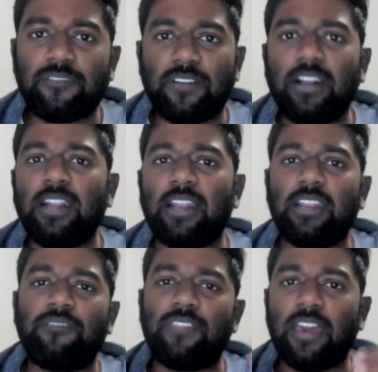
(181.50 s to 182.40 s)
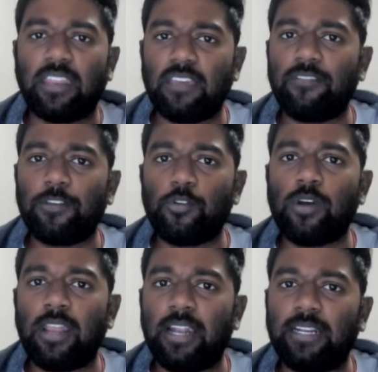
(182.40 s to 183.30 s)
fund and if they are giving
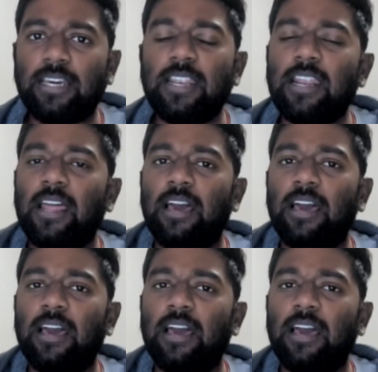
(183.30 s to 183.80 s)
you a letter